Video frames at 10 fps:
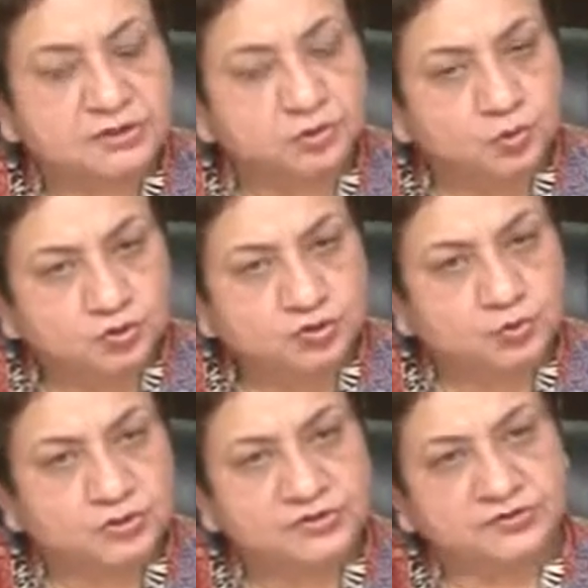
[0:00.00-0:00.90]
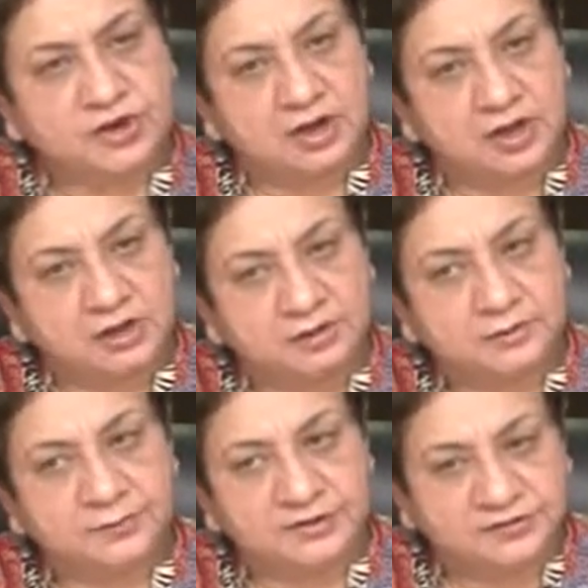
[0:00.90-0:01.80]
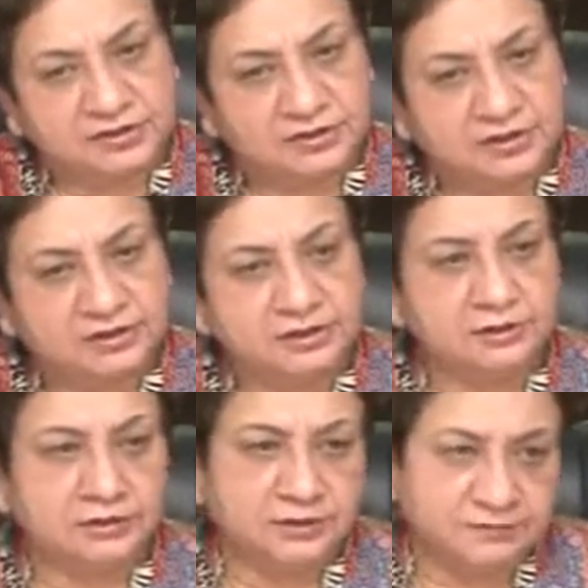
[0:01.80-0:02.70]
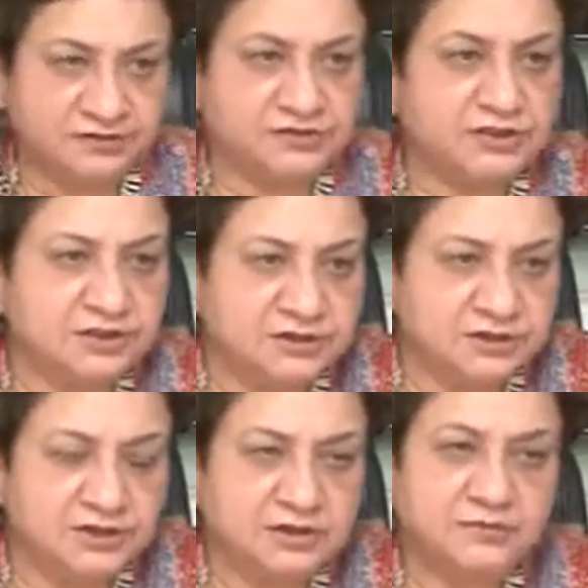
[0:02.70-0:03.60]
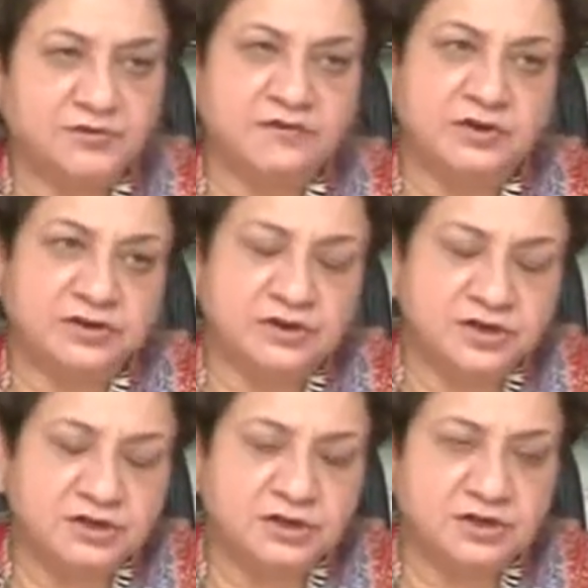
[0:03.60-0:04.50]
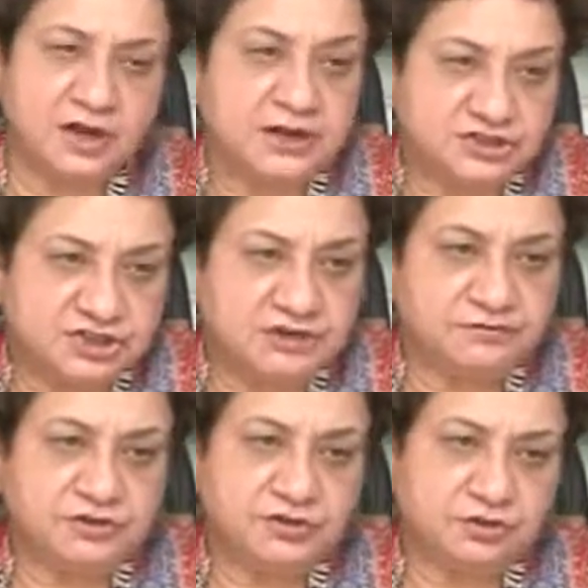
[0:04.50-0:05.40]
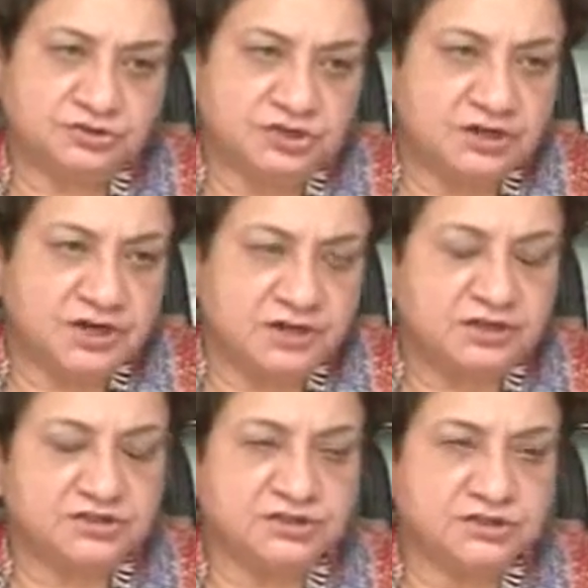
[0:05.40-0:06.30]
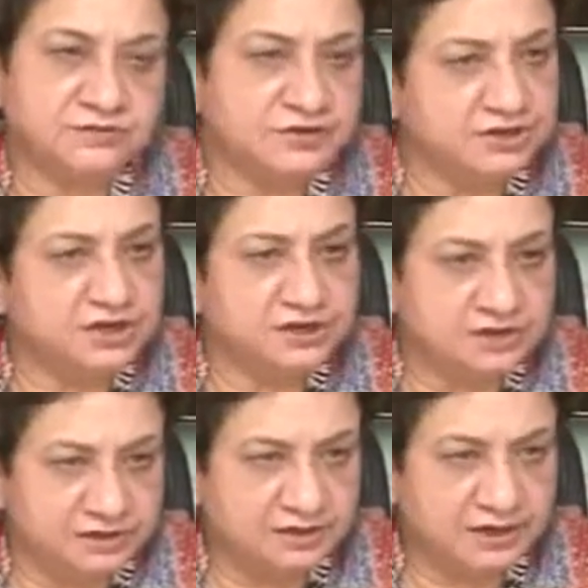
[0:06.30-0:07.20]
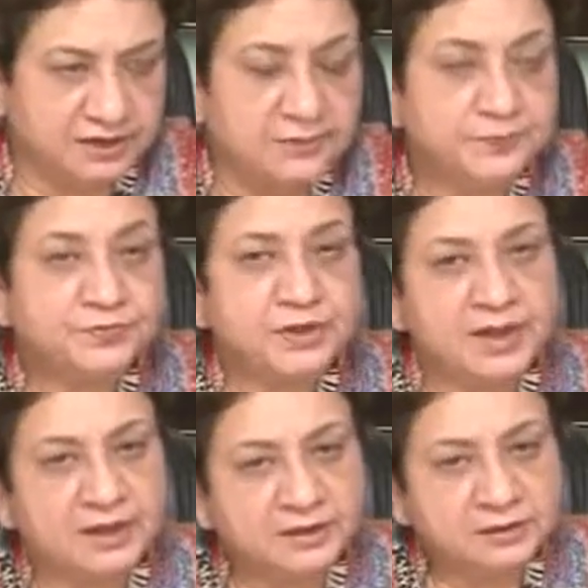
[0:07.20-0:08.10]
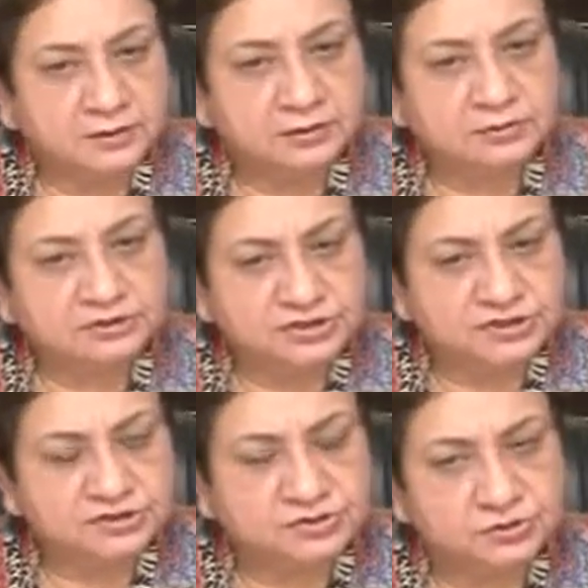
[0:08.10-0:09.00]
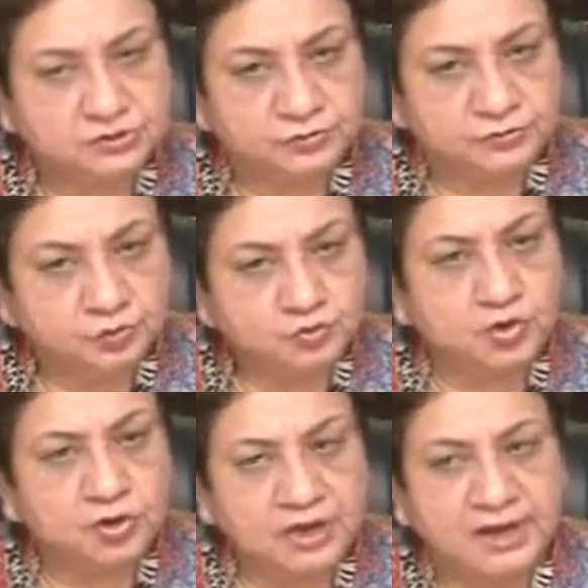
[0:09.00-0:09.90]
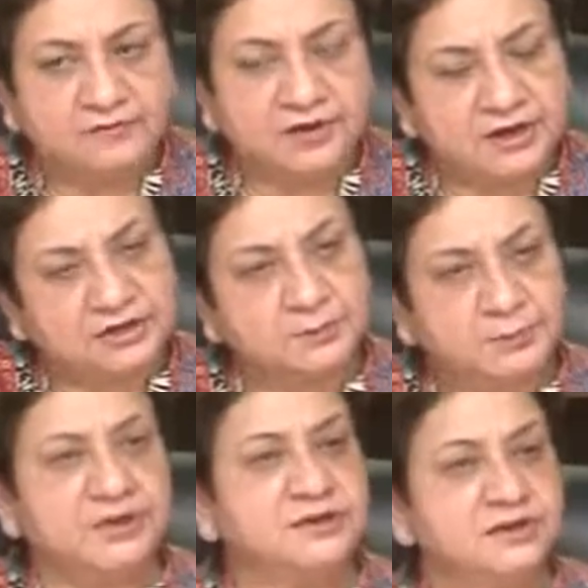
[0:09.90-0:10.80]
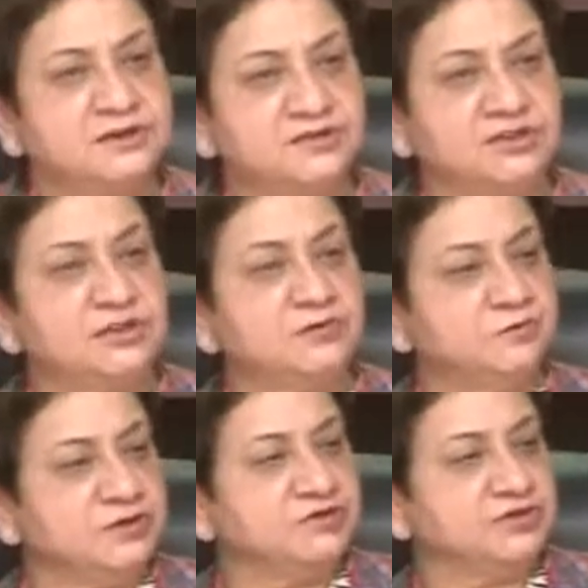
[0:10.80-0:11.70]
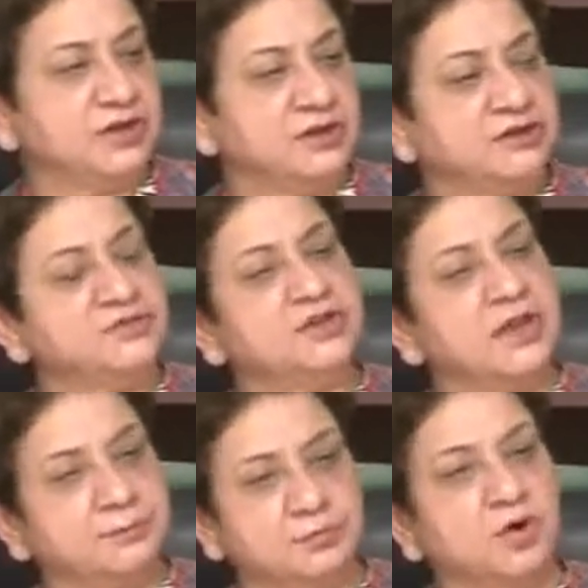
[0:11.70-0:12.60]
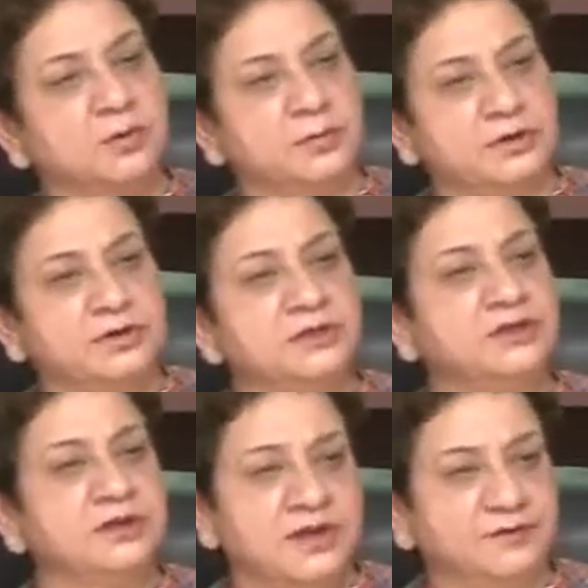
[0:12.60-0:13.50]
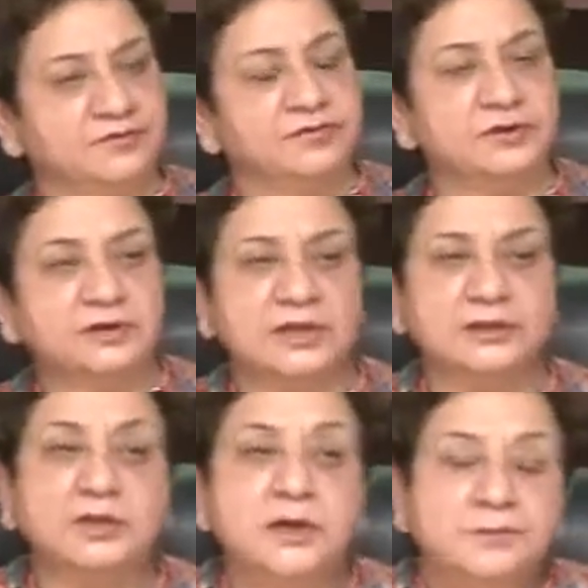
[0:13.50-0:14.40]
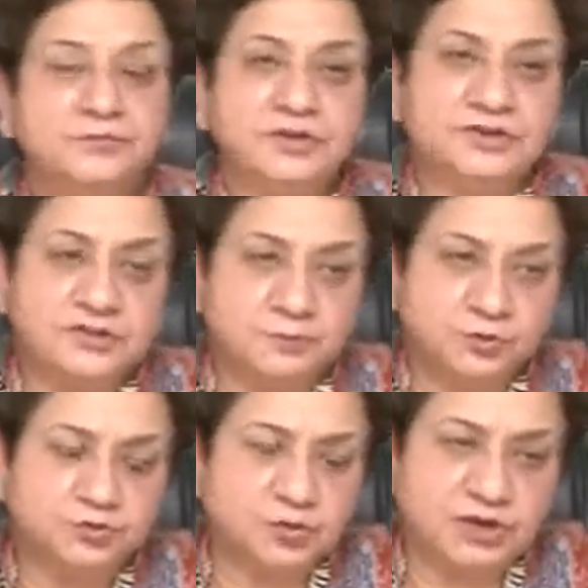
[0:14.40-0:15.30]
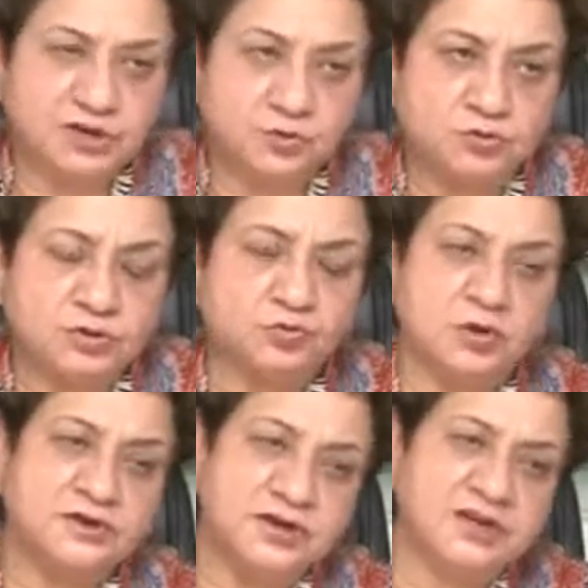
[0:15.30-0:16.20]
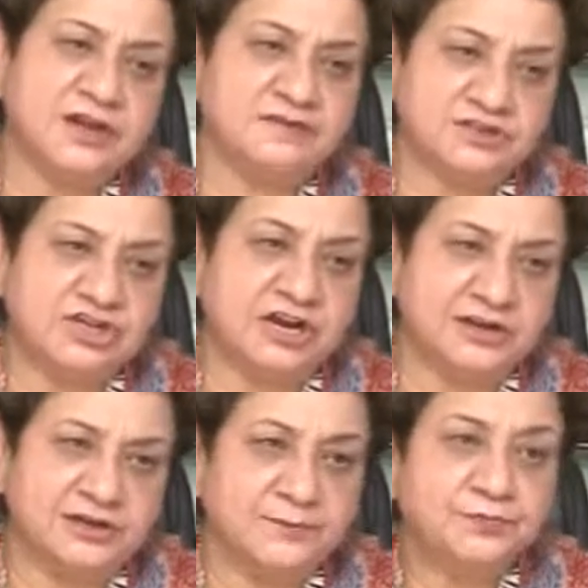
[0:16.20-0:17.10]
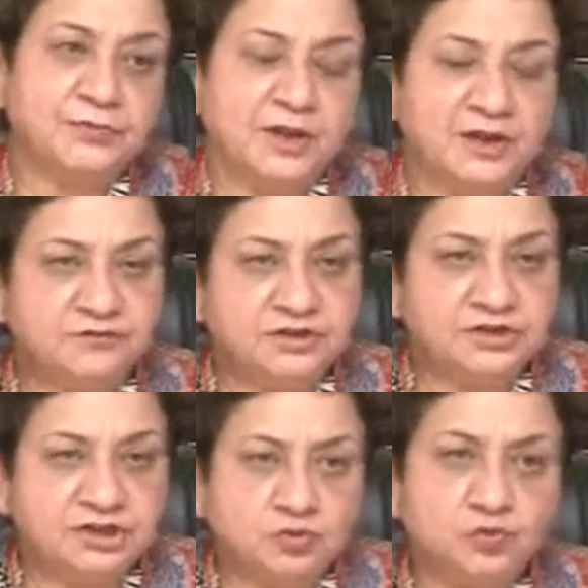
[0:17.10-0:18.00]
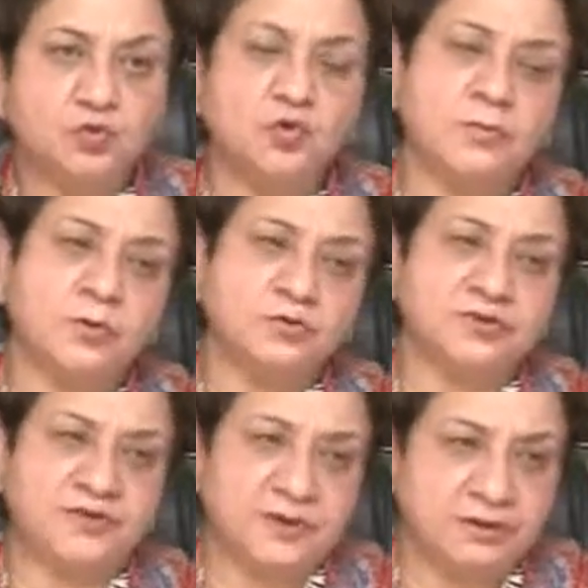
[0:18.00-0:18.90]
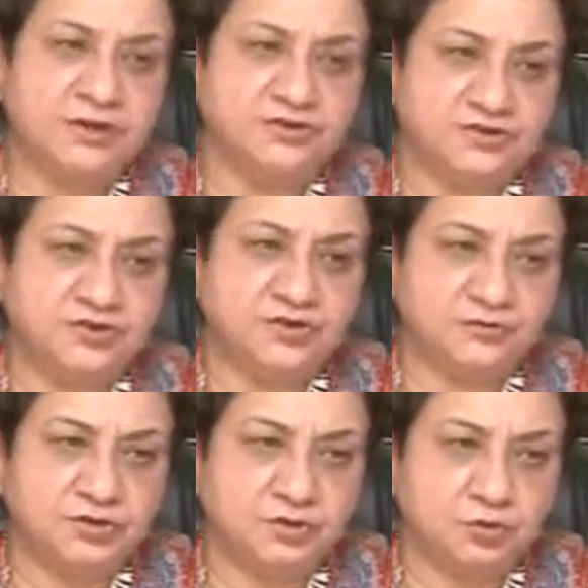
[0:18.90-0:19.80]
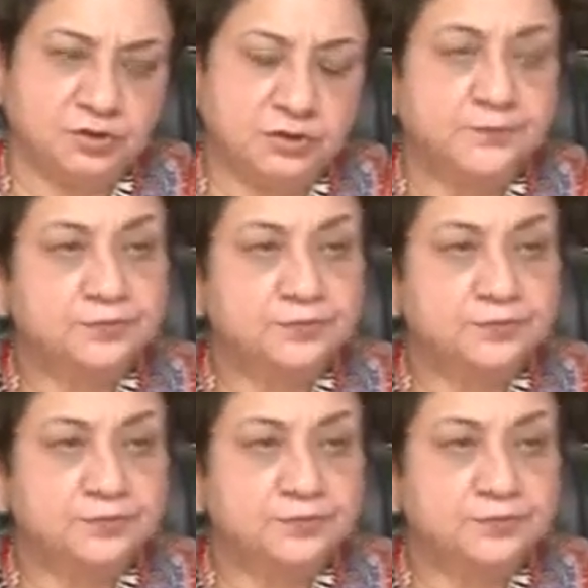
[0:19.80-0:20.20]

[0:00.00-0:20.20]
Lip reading: Those donors are basically investigated. We have already done HIV, Australia antigen, VDRL in that. and these do not have any pregnancy which is abnormal in their life. Like, we are supposed to take donor who already have a child, and we need to know about the family history of the donor.